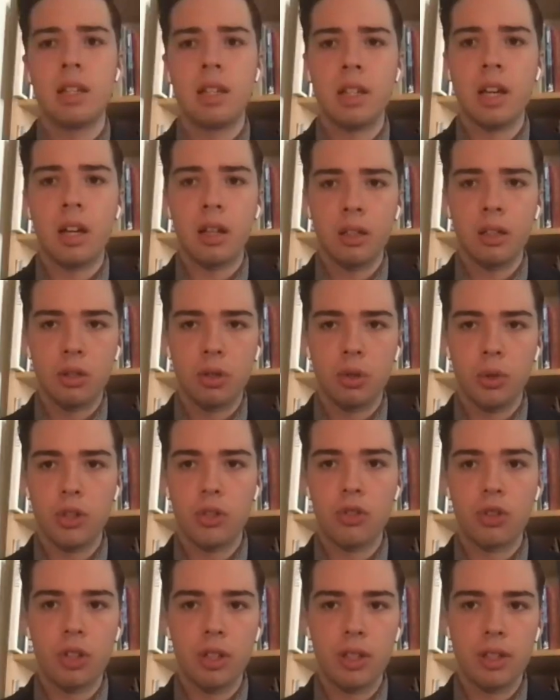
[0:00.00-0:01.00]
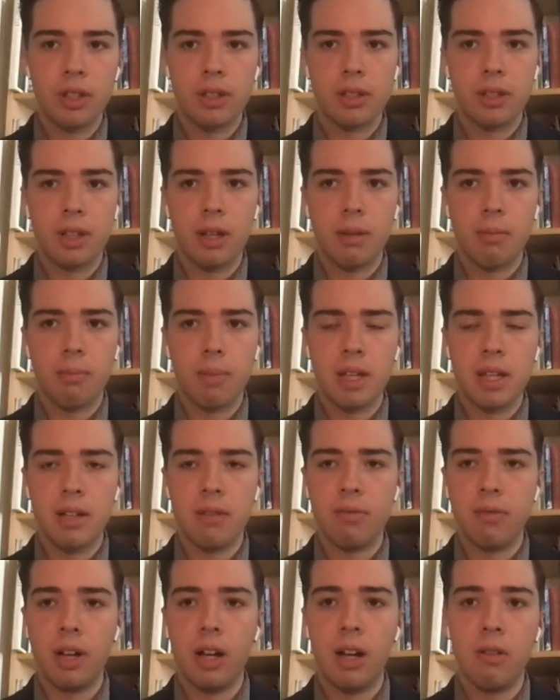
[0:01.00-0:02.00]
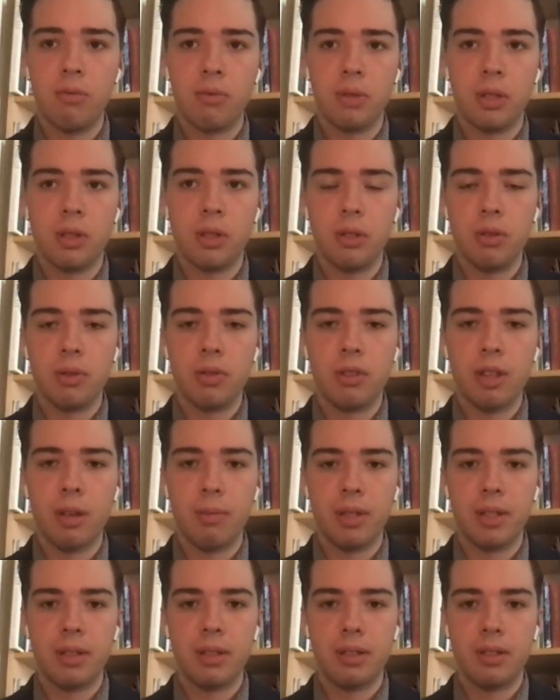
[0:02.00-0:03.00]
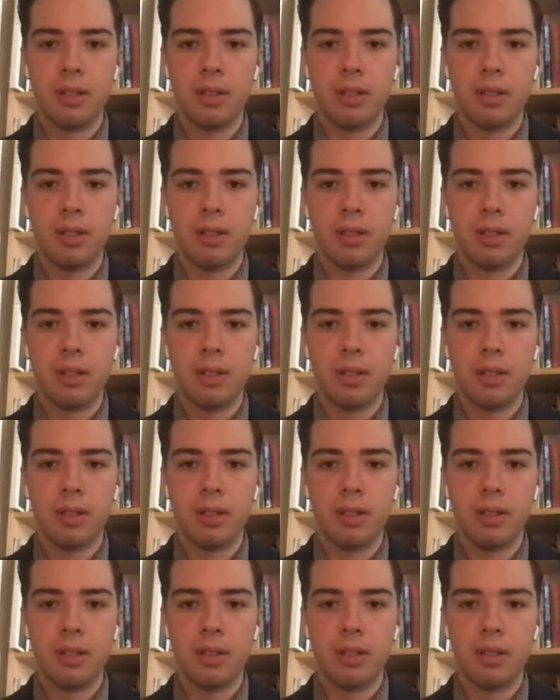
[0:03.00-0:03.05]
young Christians be involved with the Youth Summit?